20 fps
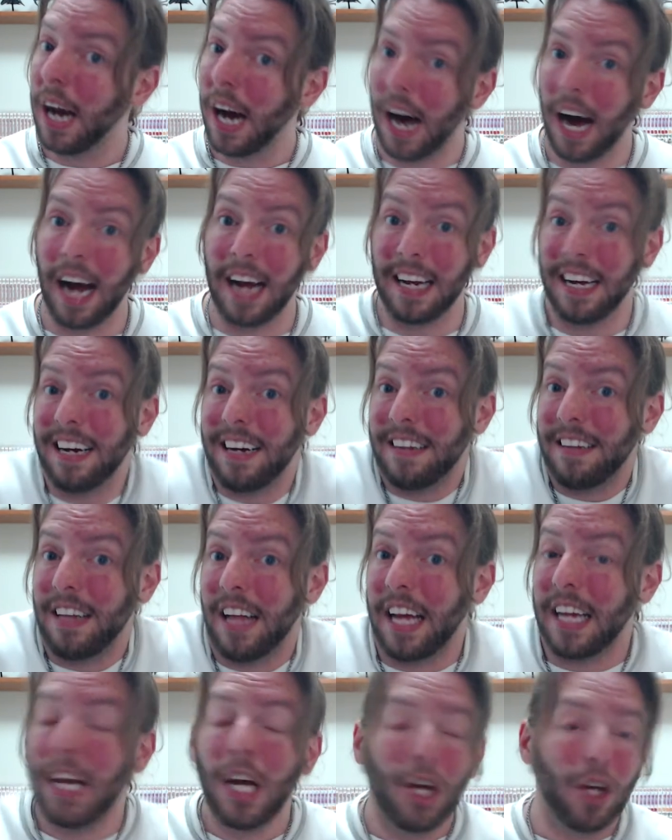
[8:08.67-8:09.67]

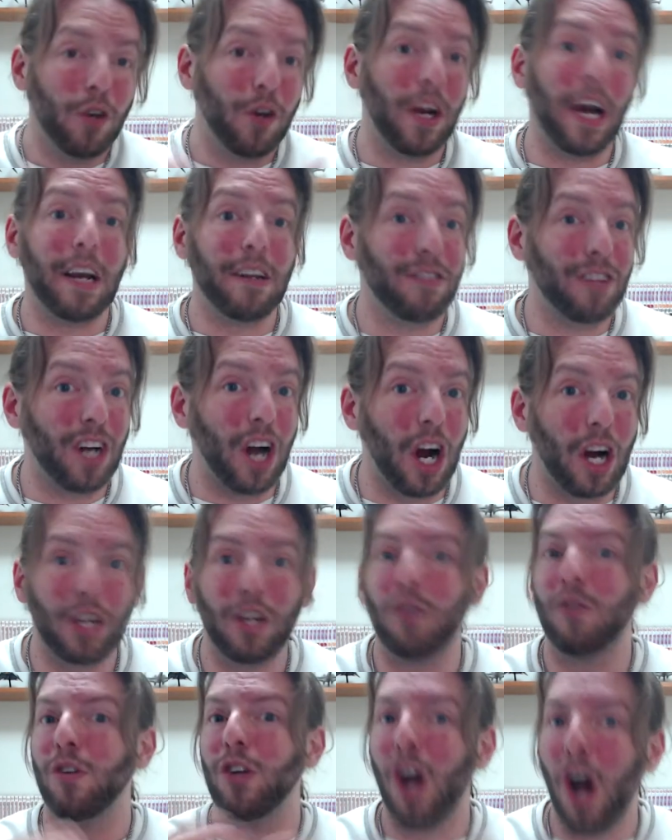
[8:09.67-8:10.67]
Like, you guys can
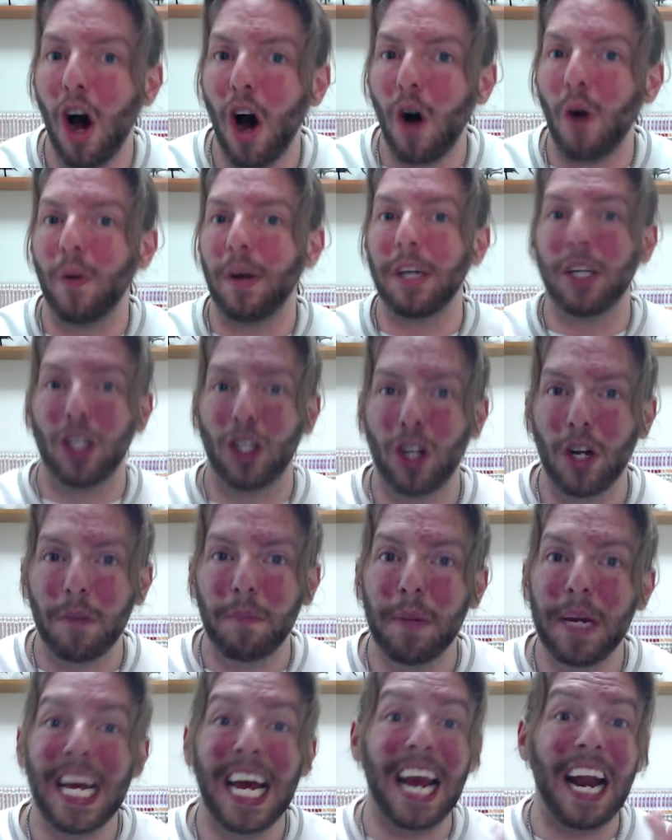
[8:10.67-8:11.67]
argue, no, it shouldn't be.